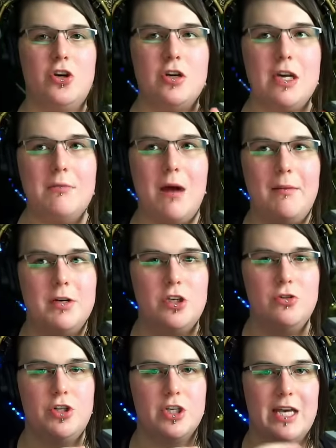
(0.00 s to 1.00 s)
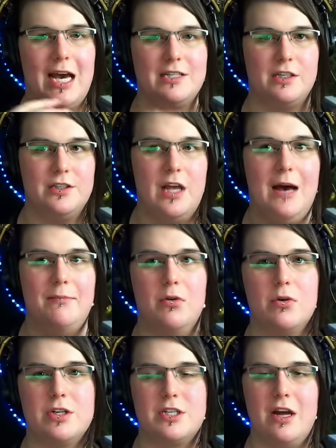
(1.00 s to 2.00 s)
Cooking Mama usually has a lot
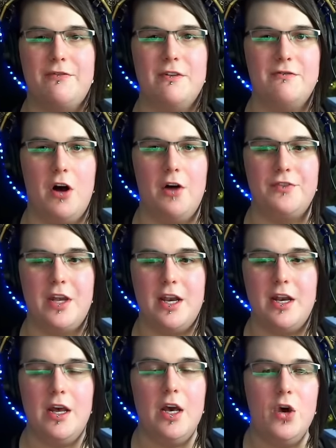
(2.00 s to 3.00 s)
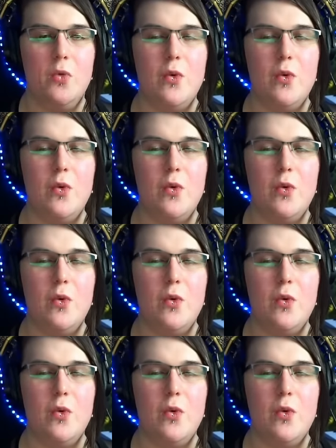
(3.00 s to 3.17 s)
more stuff involved in it.